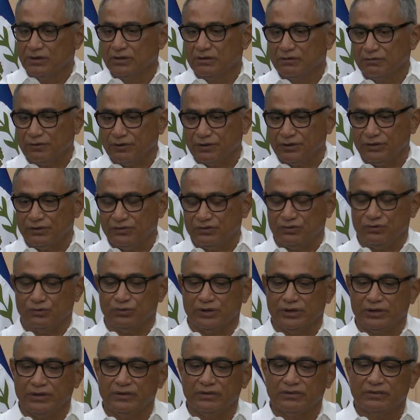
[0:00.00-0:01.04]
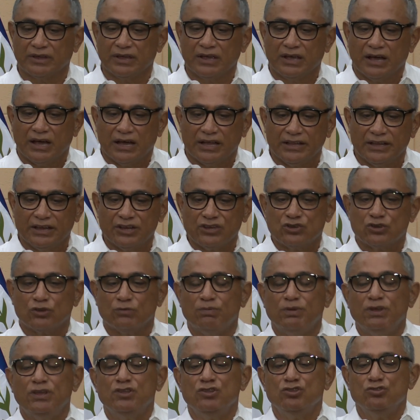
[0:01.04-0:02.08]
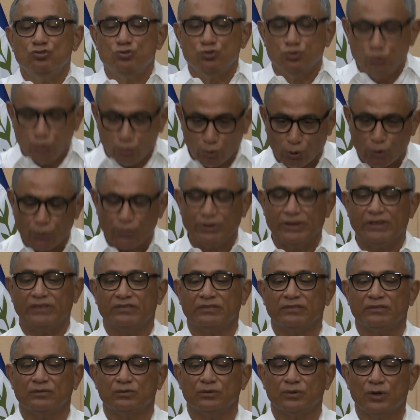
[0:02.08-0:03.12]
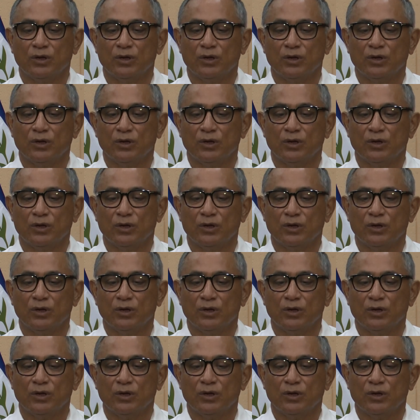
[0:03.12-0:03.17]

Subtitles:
for these students, and there should be no reason